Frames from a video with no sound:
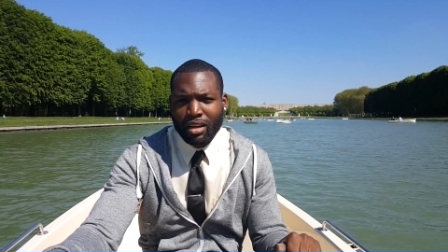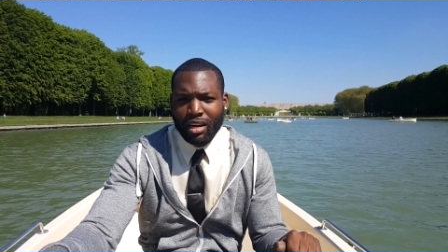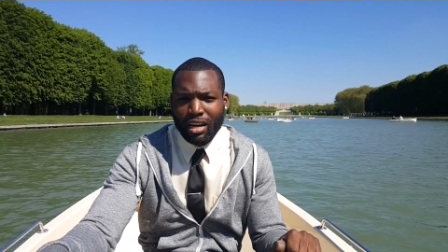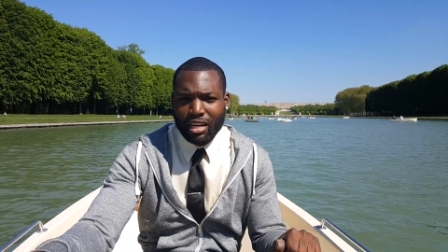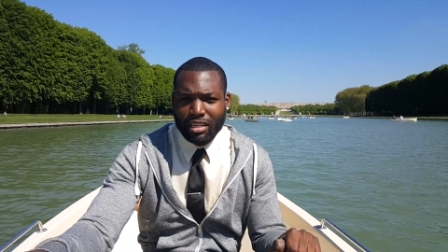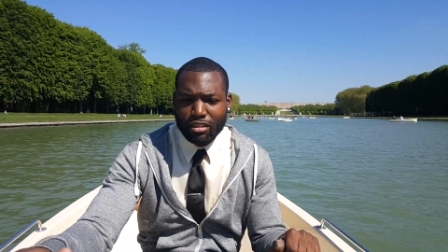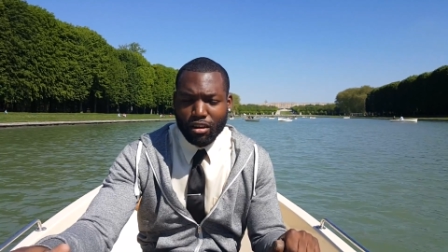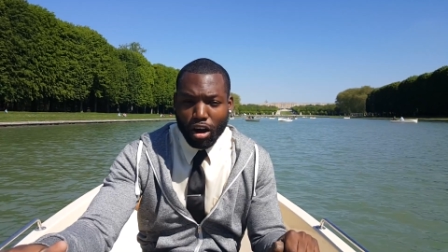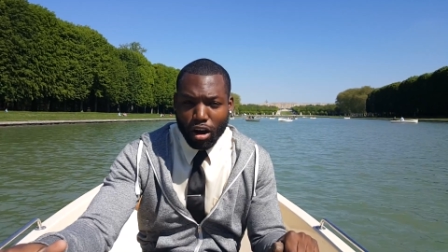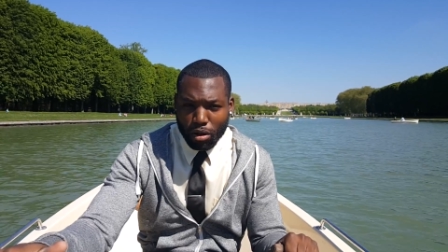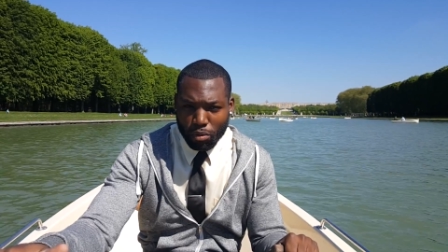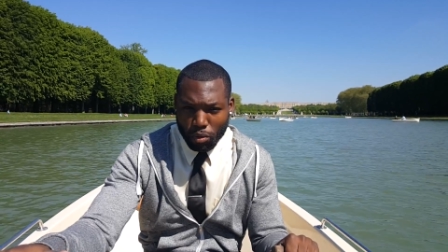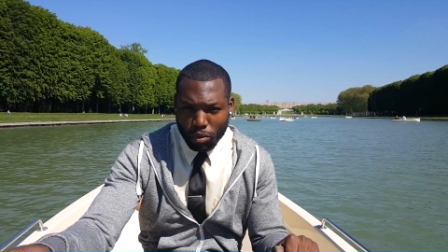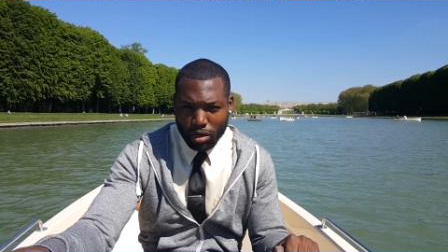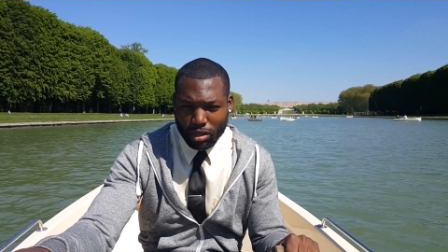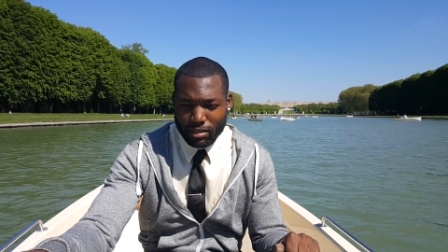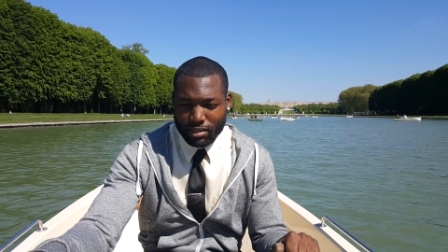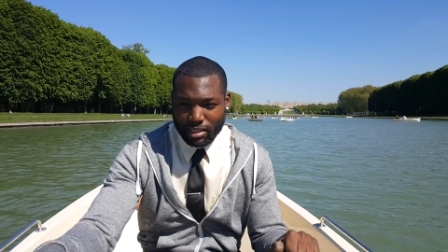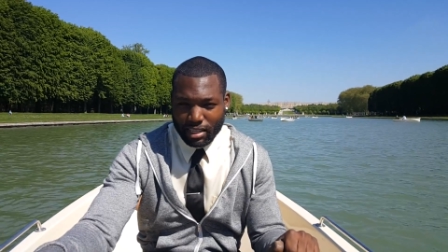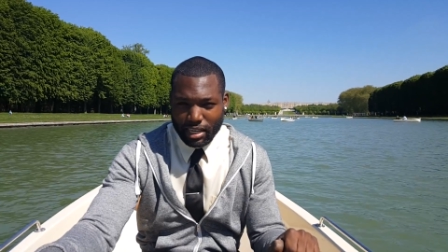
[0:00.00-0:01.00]
A dog woke
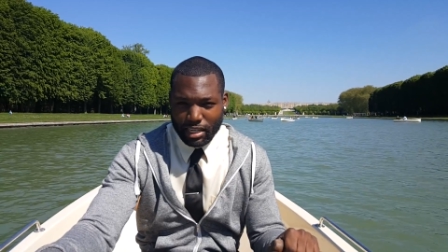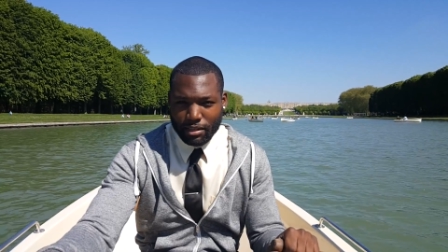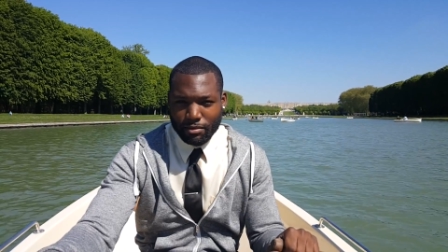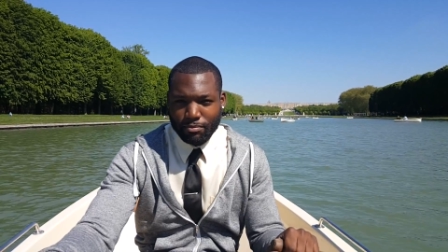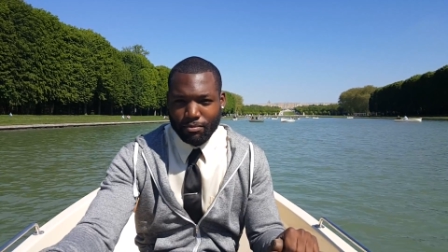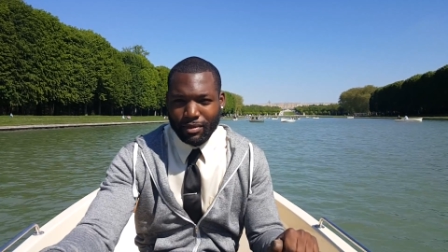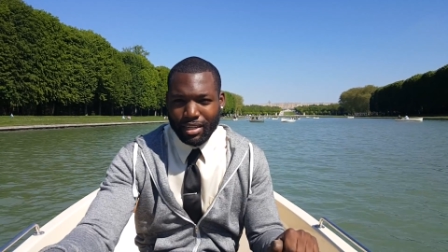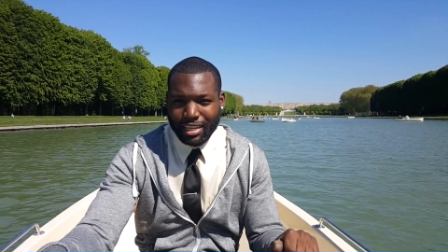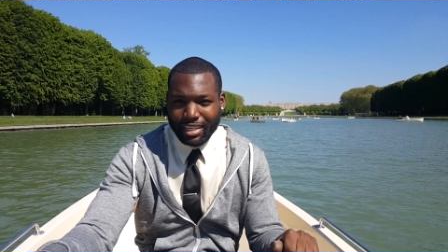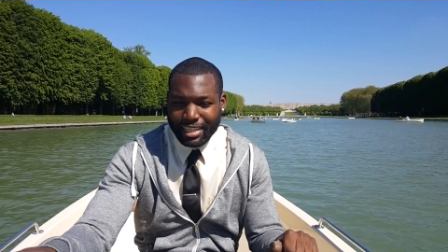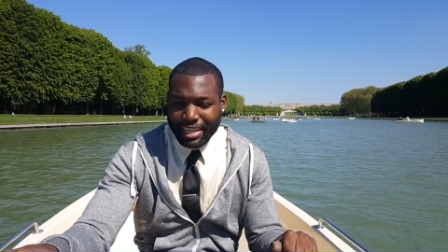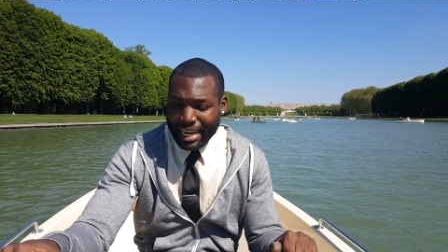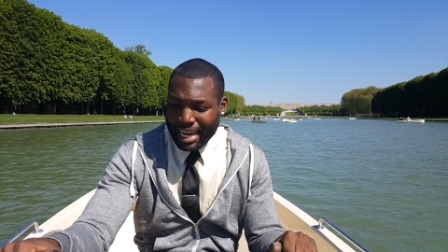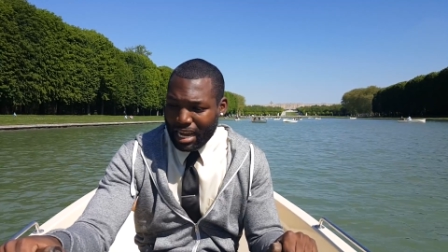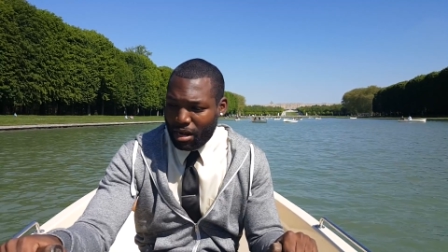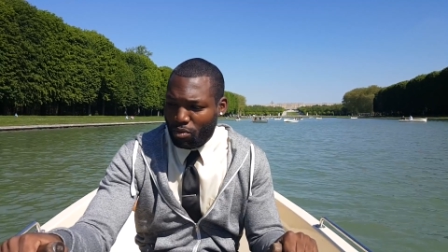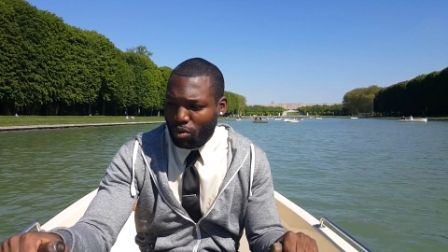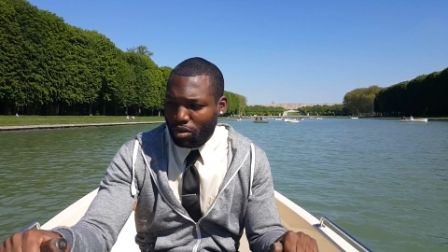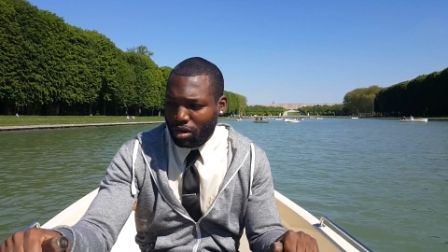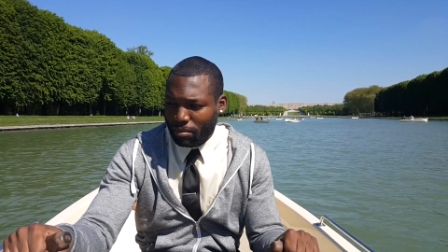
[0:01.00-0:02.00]
up today, a
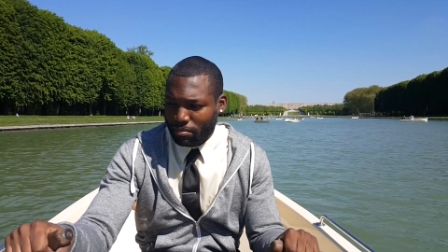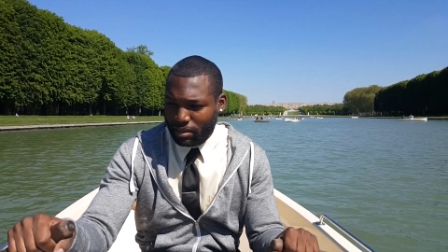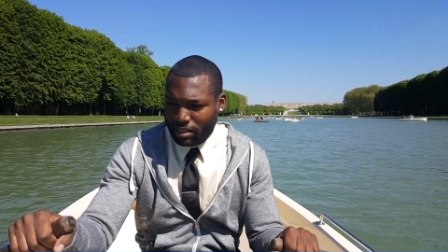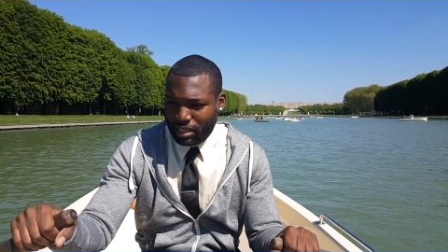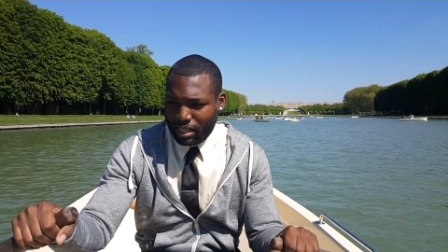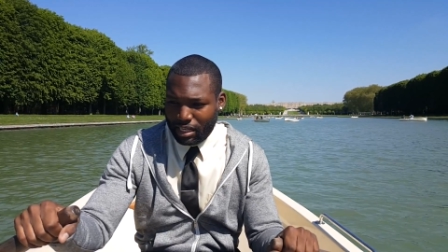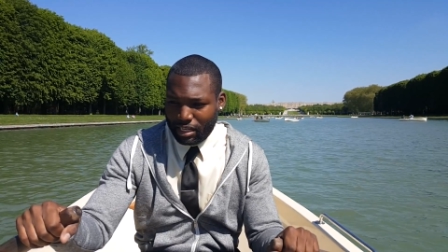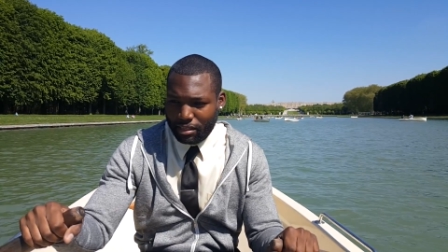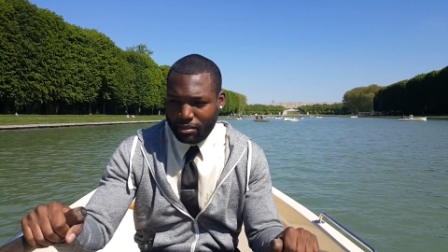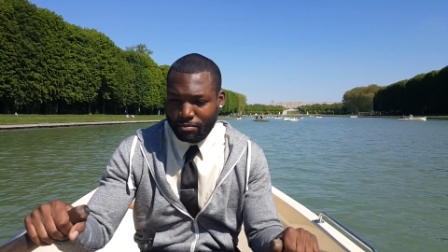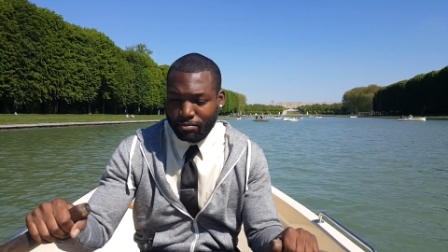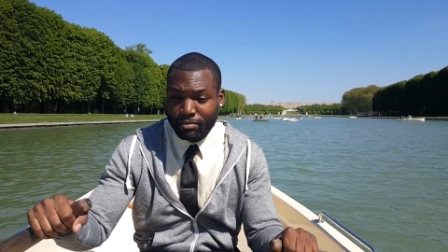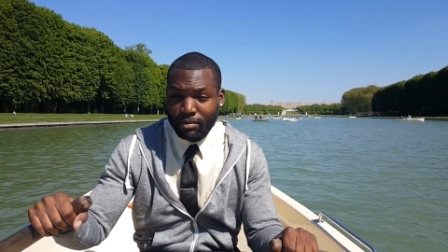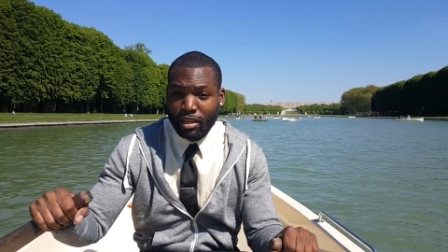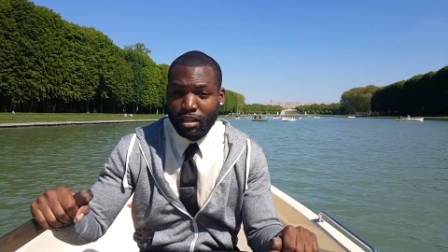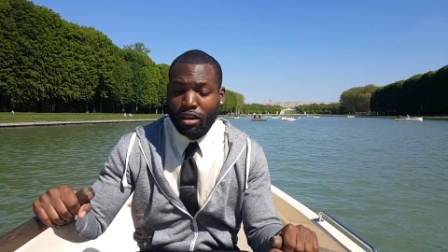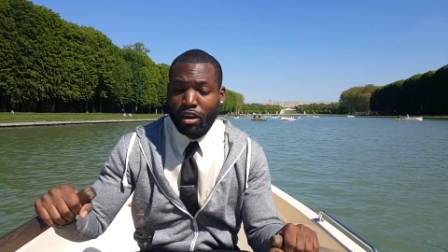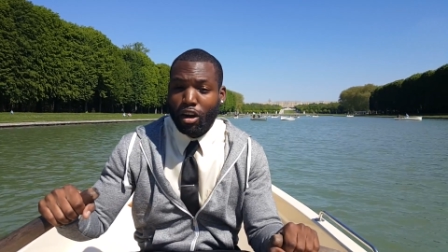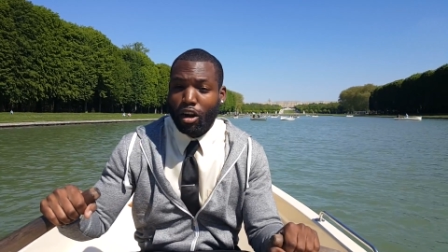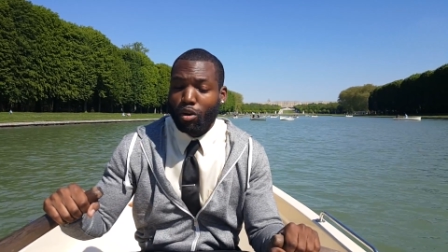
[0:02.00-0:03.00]
cat woke up today,
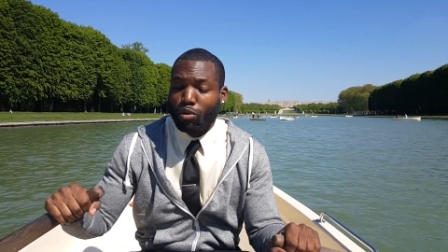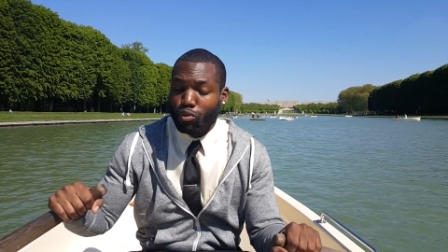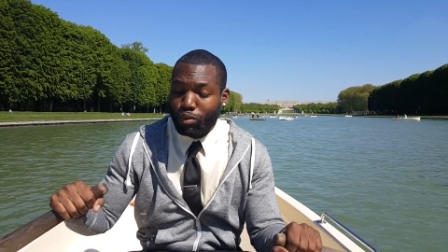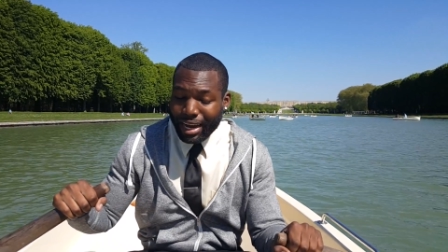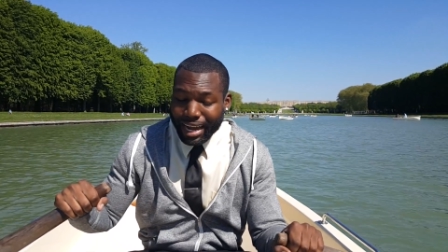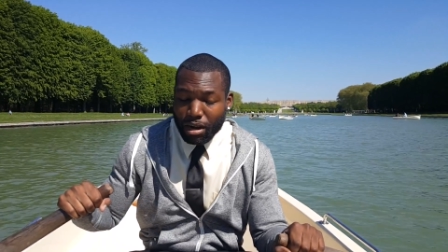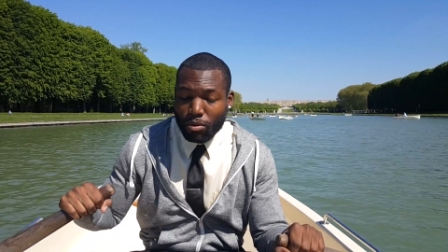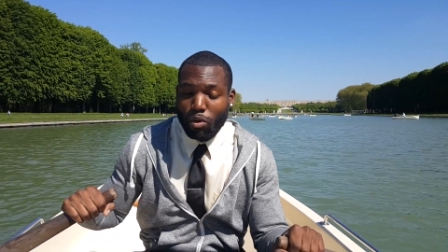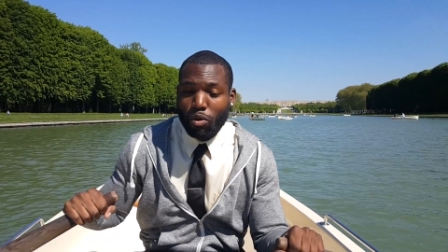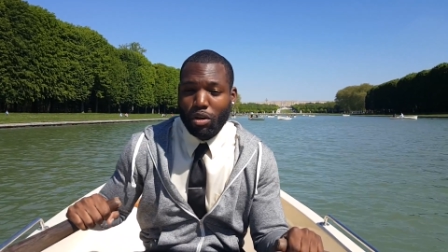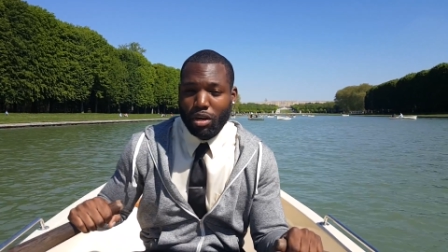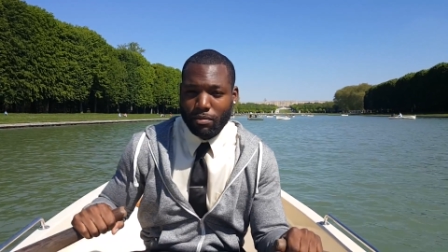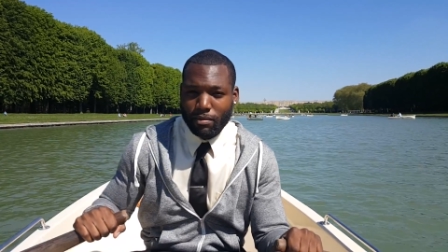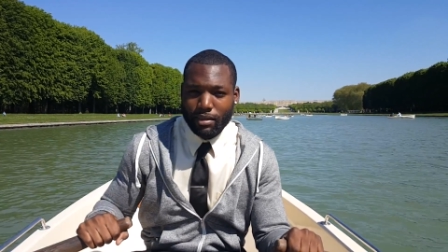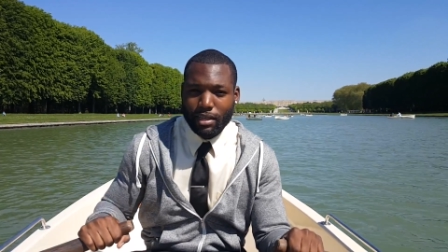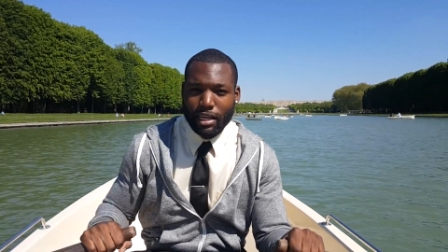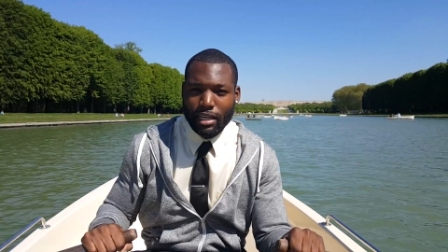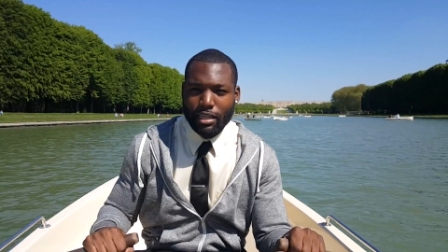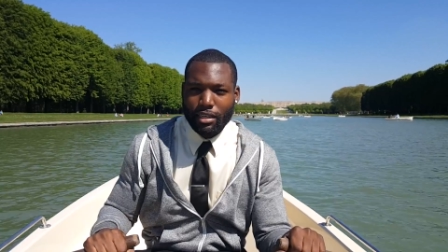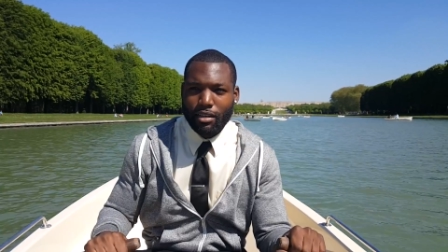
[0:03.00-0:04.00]
a rat woke up
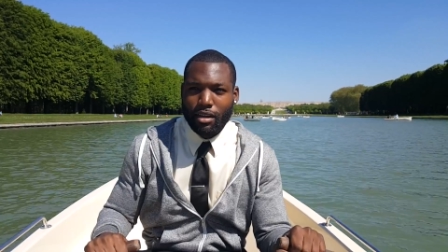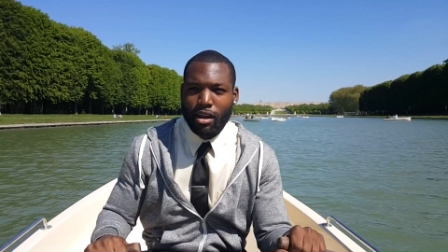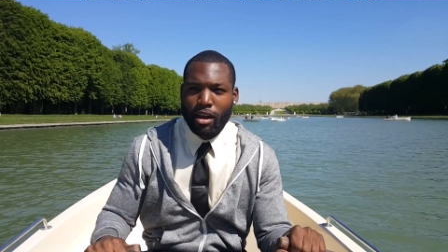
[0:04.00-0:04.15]
today.